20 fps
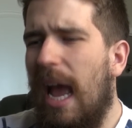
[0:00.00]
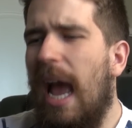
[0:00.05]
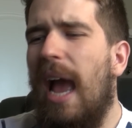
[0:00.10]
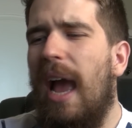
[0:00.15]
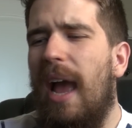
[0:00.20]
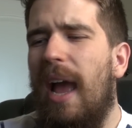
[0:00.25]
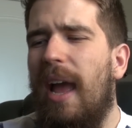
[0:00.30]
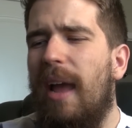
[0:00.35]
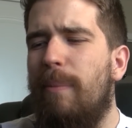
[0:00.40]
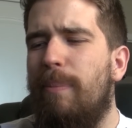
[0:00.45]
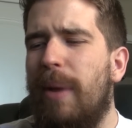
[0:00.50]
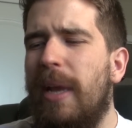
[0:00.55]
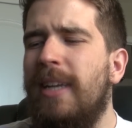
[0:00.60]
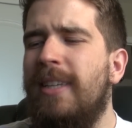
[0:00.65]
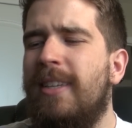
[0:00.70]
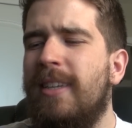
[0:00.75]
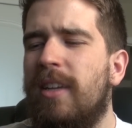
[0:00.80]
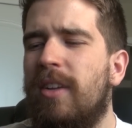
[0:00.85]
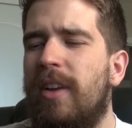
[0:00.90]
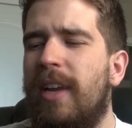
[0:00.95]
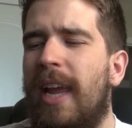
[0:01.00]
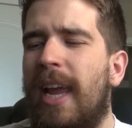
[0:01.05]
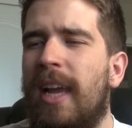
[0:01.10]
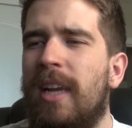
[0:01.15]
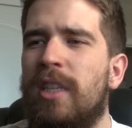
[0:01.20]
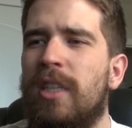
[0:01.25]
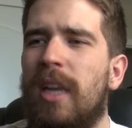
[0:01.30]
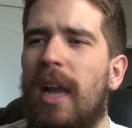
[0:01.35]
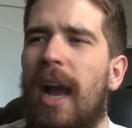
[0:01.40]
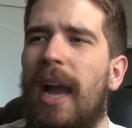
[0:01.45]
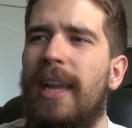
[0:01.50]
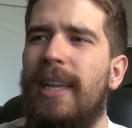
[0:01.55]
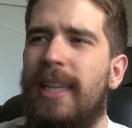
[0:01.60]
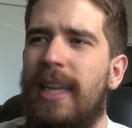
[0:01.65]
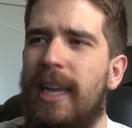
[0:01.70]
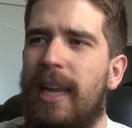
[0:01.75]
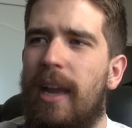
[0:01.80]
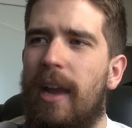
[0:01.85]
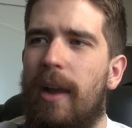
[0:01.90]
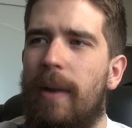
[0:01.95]
Basically, his
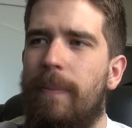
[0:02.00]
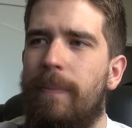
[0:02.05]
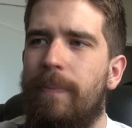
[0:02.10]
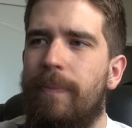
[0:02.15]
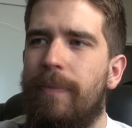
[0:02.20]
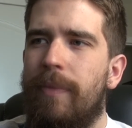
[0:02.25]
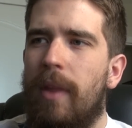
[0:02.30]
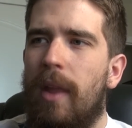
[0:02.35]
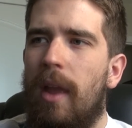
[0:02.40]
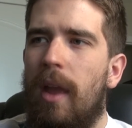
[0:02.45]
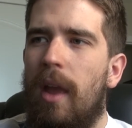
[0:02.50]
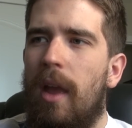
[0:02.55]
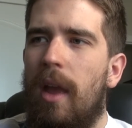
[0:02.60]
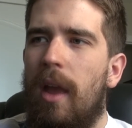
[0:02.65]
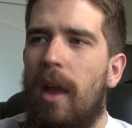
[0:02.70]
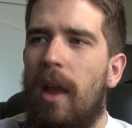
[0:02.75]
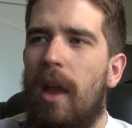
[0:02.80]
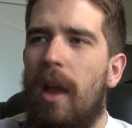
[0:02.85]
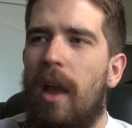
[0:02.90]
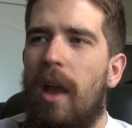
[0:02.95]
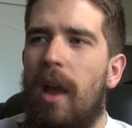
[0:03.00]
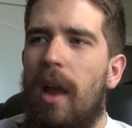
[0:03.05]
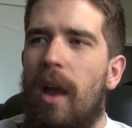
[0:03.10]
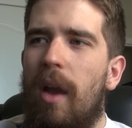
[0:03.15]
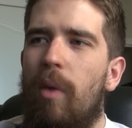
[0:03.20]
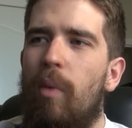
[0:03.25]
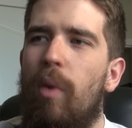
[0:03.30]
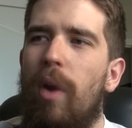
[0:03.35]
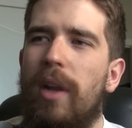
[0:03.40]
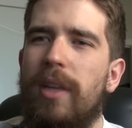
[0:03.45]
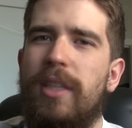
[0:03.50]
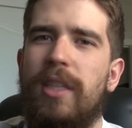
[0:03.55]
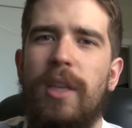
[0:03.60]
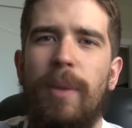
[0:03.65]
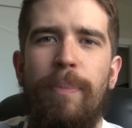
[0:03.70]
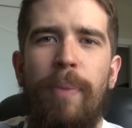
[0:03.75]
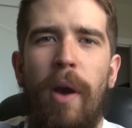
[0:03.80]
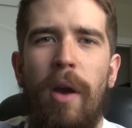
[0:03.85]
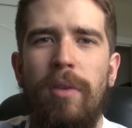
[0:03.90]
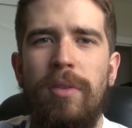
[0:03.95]
idea was
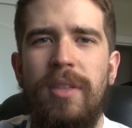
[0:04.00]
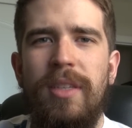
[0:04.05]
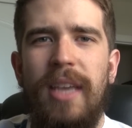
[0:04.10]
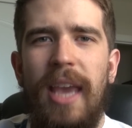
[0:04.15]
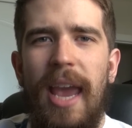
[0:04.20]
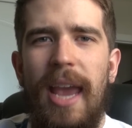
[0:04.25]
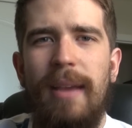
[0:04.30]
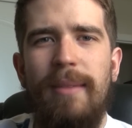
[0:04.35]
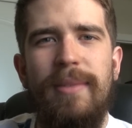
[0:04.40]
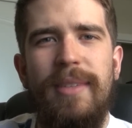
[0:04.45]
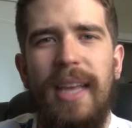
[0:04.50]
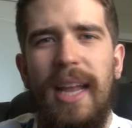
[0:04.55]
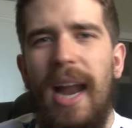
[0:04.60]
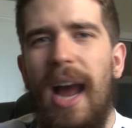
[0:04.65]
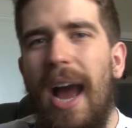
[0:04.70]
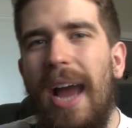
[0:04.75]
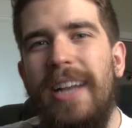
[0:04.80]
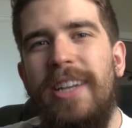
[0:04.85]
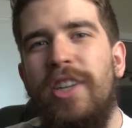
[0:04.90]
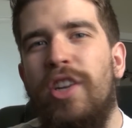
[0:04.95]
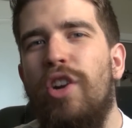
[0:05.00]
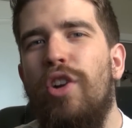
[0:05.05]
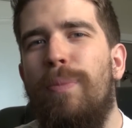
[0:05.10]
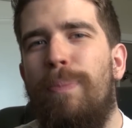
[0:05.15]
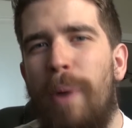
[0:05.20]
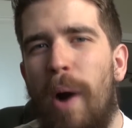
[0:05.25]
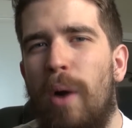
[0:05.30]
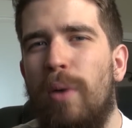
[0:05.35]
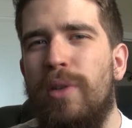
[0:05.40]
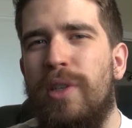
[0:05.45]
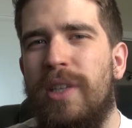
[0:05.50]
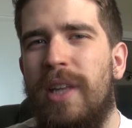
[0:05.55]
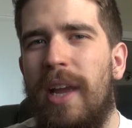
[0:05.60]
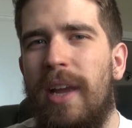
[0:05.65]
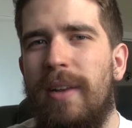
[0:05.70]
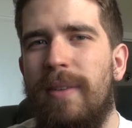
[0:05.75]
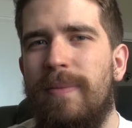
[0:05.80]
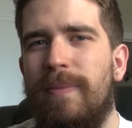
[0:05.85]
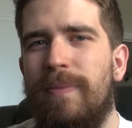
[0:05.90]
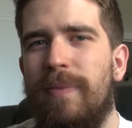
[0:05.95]
to post games that I too
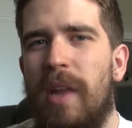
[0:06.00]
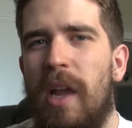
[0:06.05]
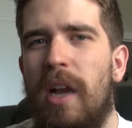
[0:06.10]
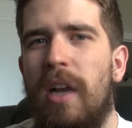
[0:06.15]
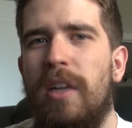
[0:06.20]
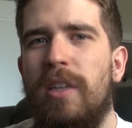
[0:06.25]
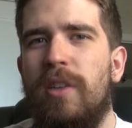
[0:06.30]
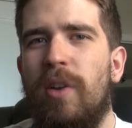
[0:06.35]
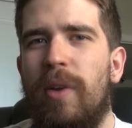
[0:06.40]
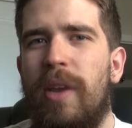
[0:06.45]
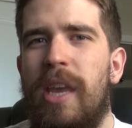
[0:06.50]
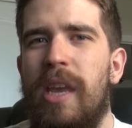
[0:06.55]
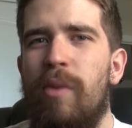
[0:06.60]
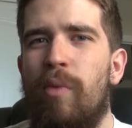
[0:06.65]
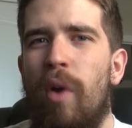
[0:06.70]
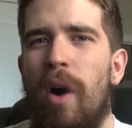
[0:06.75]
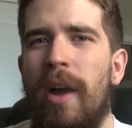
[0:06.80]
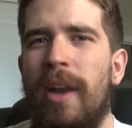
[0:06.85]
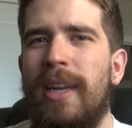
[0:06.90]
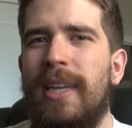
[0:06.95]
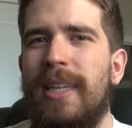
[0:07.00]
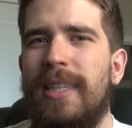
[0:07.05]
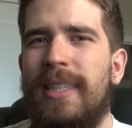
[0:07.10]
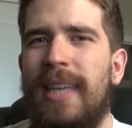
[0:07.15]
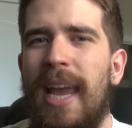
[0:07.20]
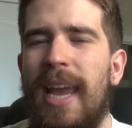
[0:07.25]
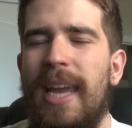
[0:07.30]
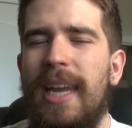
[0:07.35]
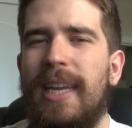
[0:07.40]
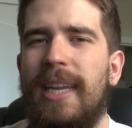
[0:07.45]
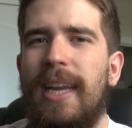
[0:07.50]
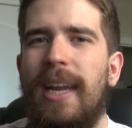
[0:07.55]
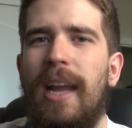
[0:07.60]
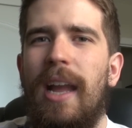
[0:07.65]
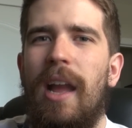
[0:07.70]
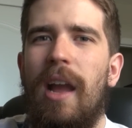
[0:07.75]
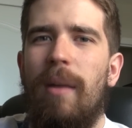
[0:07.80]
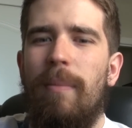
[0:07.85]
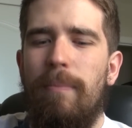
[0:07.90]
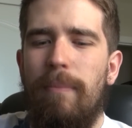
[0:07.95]
posted. So he wanted to take
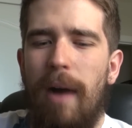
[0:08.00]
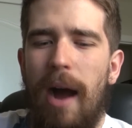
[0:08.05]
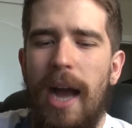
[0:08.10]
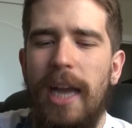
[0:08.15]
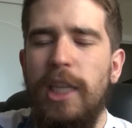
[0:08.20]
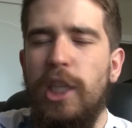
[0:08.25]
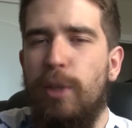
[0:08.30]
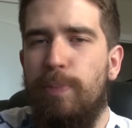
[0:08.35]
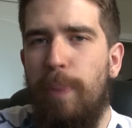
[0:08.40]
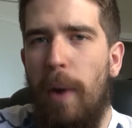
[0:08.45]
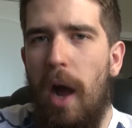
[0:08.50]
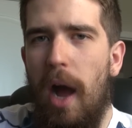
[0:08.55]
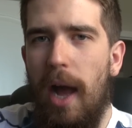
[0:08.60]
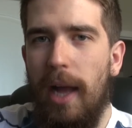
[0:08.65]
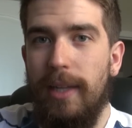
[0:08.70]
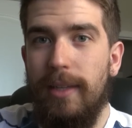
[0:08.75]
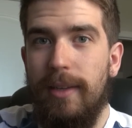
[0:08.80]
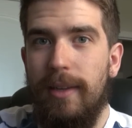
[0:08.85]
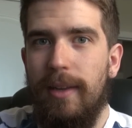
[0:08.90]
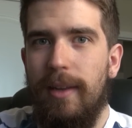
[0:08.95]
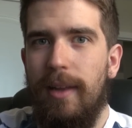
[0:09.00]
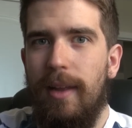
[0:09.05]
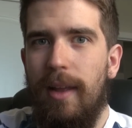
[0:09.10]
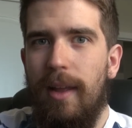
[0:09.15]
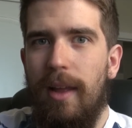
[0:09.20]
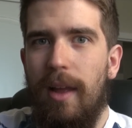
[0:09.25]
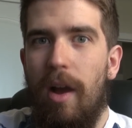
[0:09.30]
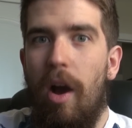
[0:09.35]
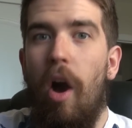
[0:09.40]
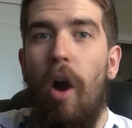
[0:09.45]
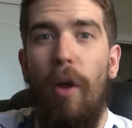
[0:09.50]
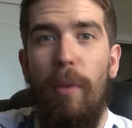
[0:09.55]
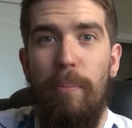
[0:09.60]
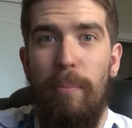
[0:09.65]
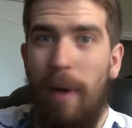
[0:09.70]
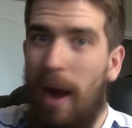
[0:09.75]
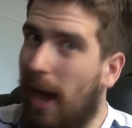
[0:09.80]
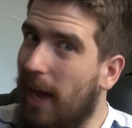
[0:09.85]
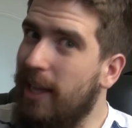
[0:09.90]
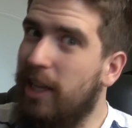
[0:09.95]
my spot
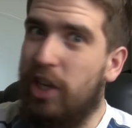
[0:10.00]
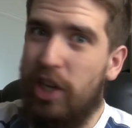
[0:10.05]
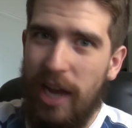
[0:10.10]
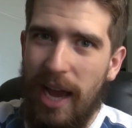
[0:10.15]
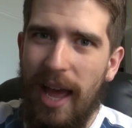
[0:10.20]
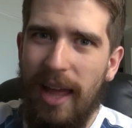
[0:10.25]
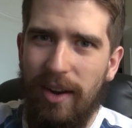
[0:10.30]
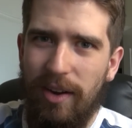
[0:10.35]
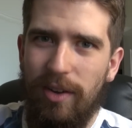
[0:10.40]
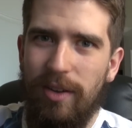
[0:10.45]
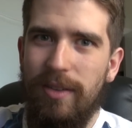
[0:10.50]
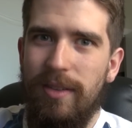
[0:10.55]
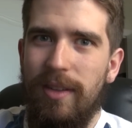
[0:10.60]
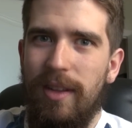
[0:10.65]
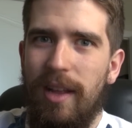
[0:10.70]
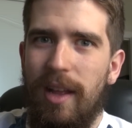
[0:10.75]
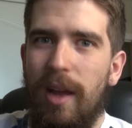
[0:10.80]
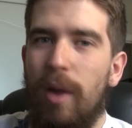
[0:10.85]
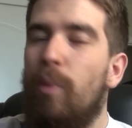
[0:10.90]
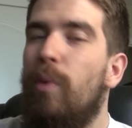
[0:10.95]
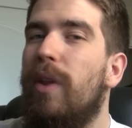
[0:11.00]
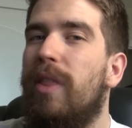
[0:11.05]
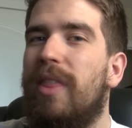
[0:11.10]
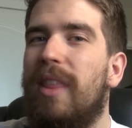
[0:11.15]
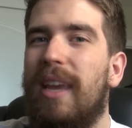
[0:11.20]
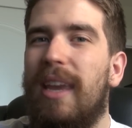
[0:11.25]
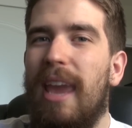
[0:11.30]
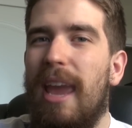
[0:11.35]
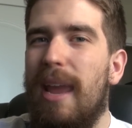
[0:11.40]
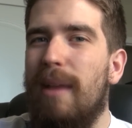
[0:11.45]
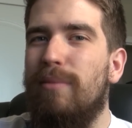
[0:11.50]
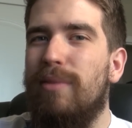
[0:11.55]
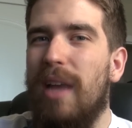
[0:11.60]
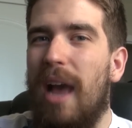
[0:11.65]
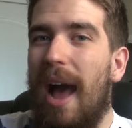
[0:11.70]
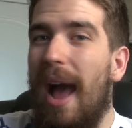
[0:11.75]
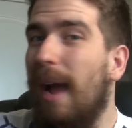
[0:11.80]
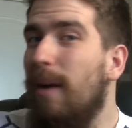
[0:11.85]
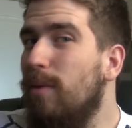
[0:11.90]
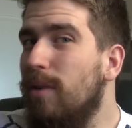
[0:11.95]
on my channel with the games
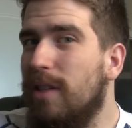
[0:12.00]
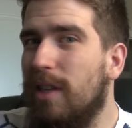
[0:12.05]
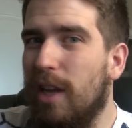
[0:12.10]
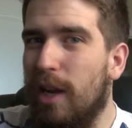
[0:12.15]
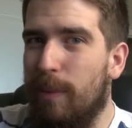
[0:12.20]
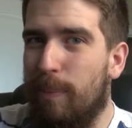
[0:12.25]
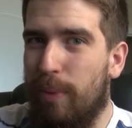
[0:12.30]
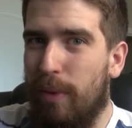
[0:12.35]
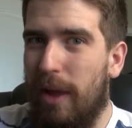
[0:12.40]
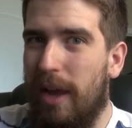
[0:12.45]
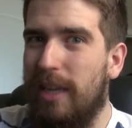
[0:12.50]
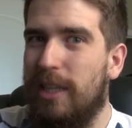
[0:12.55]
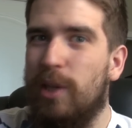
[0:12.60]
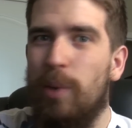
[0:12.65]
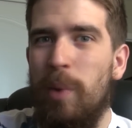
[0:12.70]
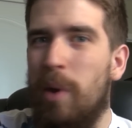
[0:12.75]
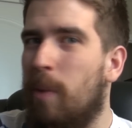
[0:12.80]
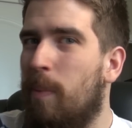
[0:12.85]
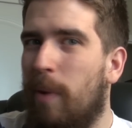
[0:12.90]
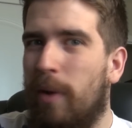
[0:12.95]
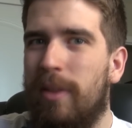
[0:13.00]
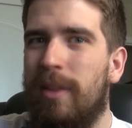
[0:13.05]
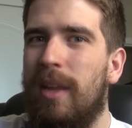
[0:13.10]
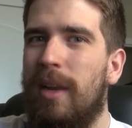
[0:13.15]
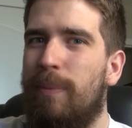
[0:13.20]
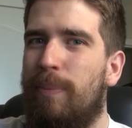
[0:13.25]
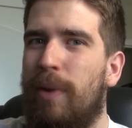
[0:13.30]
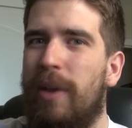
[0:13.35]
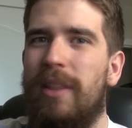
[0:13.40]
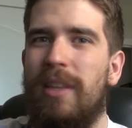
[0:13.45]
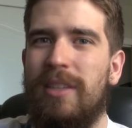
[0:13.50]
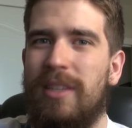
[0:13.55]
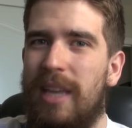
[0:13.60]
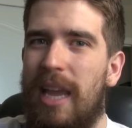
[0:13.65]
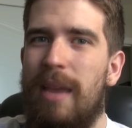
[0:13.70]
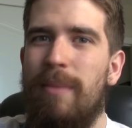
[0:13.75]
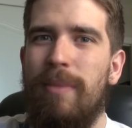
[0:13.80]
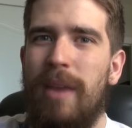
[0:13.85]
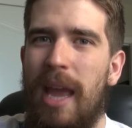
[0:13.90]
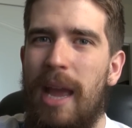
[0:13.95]
I was going to play. So we were both going to play the
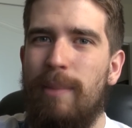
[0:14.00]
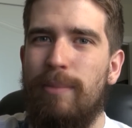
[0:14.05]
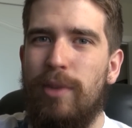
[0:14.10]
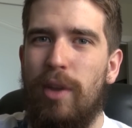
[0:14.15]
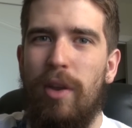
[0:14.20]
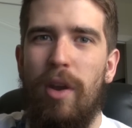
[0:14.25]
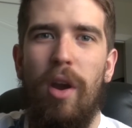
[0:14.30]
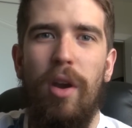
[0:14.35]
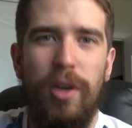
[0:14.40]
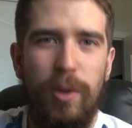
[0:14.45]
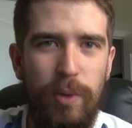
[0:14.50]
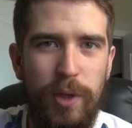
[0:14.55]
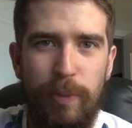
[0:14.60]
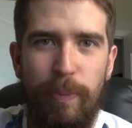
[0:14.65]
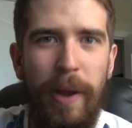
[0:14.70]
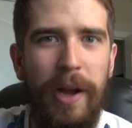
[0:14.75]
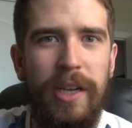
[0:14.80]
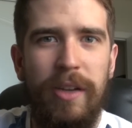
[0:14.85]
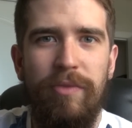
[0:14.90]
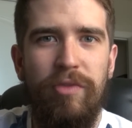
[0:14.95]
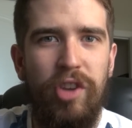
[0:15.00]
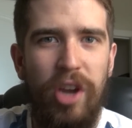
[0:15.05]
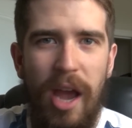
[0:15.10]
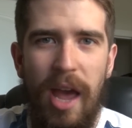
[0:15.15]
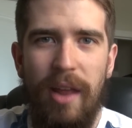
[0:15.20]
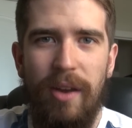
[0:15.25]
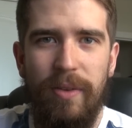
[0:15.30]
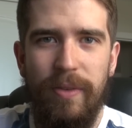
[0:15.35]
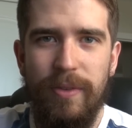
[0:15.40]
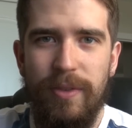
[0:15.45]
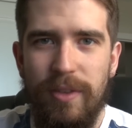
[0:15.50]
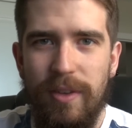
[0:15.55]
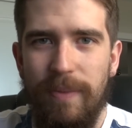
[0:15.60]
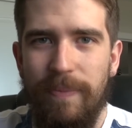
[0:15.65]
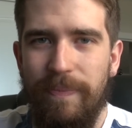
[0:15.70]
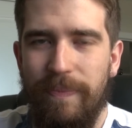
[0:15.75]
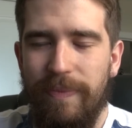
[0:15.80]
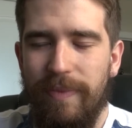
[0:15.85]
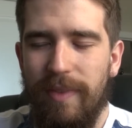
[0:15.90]
same games on our respective channels.